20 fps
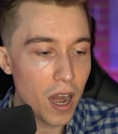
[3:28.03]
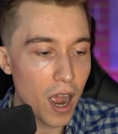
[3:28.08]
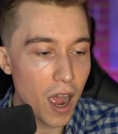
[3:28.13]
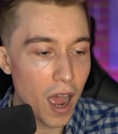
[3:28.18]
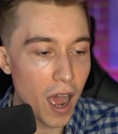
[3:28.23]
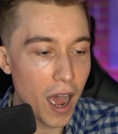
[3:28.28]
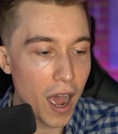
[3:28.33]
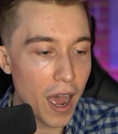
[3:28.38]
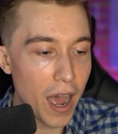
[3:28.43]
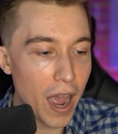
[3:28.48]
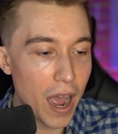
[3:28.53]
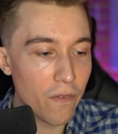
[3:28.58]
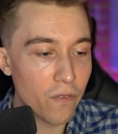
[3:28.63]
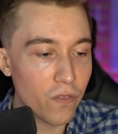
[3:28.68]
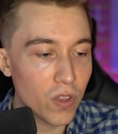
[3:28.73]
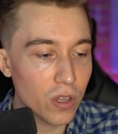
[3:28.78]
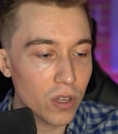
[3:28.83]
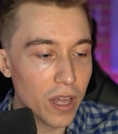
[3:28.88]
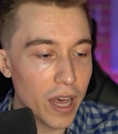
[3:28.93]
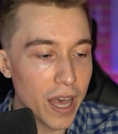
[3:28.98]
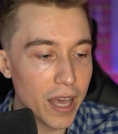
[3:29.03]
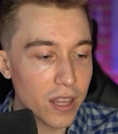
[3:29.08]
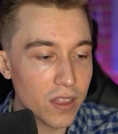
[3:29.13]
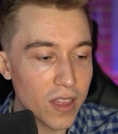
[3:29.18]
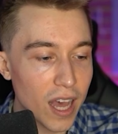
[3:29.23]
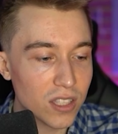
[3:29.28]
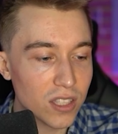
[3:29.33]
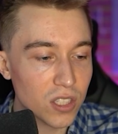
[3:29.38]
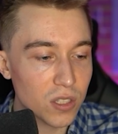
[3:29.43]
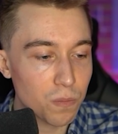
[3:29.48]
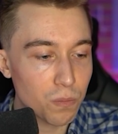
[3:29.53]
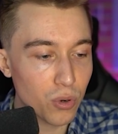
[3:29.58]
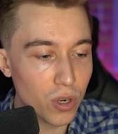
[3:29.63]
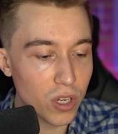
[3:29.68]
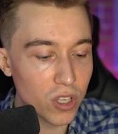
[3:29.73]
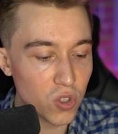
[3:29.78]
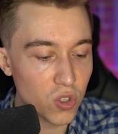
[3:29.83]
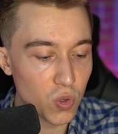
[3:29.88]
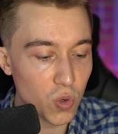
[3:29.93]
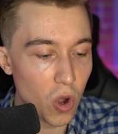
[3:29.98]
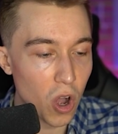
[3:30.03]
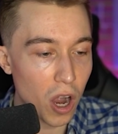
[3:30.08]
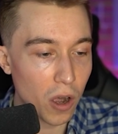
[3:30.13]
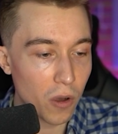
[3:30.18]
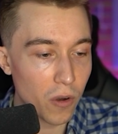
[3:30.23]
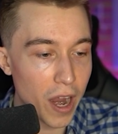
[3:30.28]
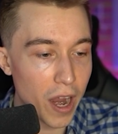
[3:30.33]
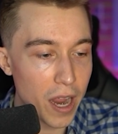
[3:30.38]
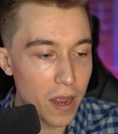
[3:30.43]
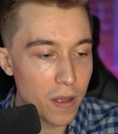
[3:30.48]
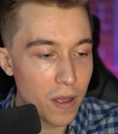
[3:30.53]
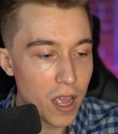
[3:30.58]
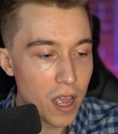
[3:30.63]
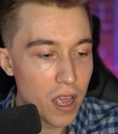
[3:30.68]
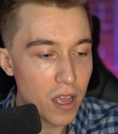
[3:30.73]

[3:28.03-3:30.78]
I feel like that's pretty strong, right?